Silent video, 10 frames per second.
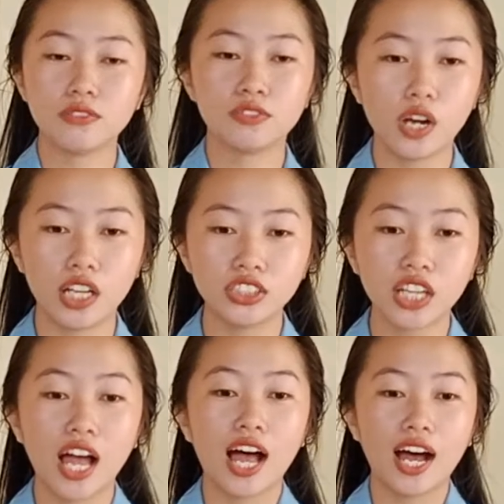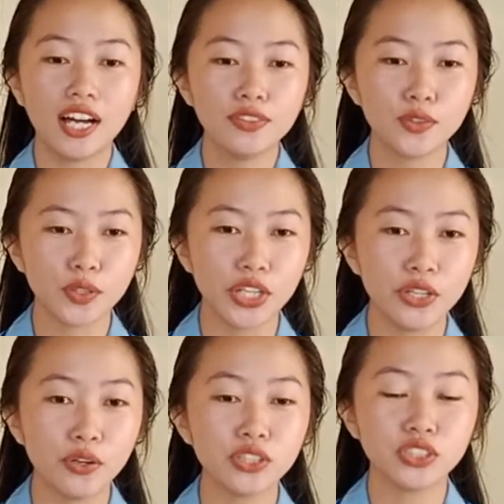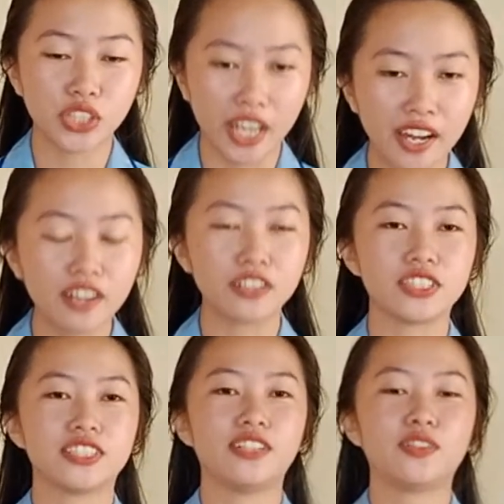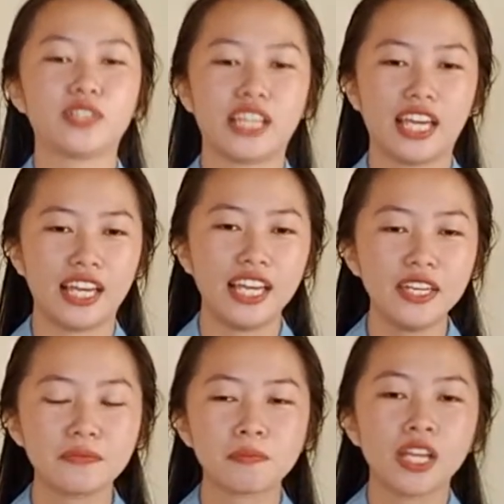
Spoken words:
of trash under your chairs. Okay.